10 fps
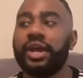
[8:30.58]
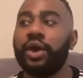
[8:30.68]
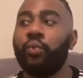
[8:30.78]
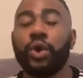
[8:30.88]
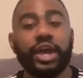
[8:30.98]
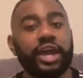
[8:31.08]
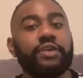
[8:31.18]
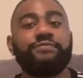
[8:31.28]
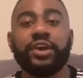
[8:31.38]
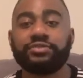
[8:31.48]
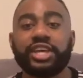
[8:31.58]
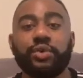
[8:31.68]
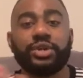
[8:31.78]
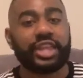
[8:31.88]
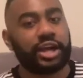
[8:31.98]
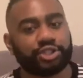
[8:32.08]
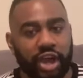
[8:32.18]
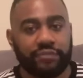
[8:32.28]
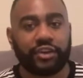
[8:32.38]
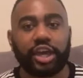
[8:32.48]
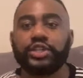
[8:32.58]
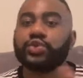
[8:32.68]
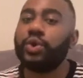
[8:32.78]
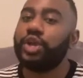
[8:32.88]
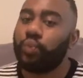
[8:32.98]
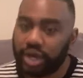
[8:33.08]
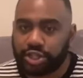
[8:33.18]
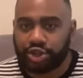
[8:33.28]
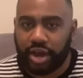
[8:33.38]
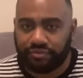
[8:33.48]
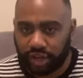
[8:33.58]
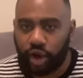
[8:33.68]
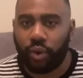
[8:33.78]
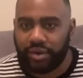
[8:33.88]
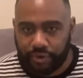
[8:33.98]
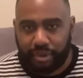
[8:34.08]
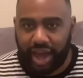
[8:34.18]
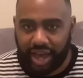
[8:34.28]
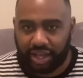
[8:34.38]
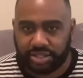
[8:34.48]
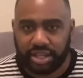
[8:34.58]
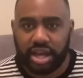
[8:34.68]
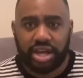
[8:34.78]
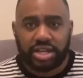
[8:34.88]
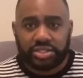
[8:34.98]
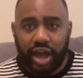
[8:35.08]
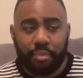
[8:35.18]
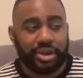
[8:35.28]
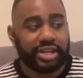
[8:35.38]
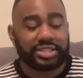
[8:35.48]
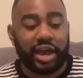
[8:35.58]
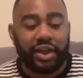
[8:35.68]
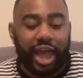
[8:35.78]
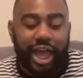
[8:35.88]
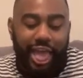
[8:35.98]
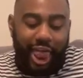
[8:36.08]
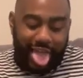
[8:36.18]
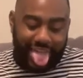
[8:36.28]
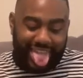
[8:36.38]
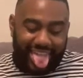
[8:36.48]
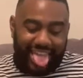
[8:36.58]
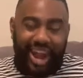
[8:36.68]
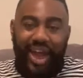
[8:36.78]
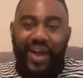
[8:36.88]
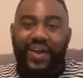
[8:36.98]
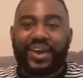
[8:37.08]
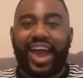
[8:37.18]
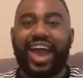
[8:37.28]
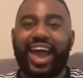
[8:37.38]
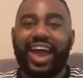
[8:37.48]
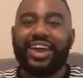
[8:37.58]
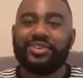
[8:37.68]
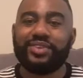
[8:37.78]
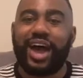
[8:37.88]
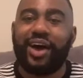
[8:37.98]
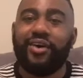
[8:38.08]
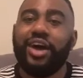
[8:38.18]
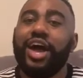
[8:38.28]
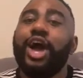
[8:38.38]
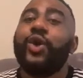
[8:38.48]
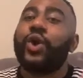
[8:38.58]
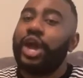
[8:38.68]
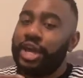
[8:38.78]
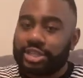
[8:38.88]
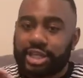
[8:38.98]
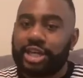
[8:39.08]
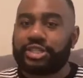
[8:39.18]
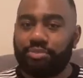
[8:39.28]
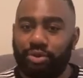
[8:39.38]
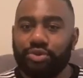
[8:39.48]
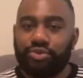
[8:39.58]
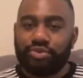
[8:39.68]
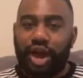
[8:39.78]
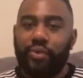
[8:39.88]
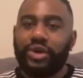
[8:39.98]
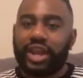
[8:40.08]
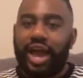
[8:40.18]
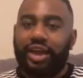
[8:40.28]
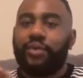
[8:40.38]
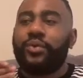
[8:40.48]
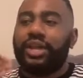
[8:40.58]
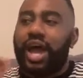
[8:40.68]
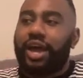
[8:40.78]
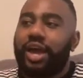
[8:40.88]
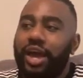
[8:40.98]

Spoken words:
without traffic and 20 with traffic away from my house. So I'm in this whole like, okay, you know, accessible. You know, we like